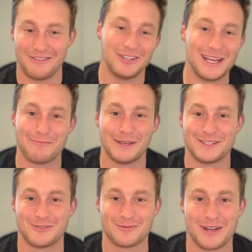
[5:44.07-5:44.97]
If you did,
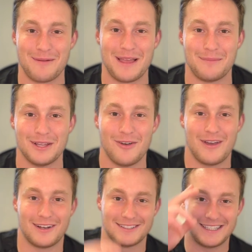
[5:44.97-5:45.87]
please do subscribe down below,
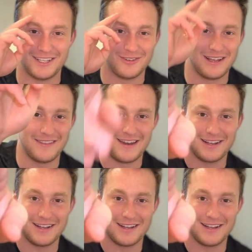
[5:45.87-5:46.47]
and I'll see you in the next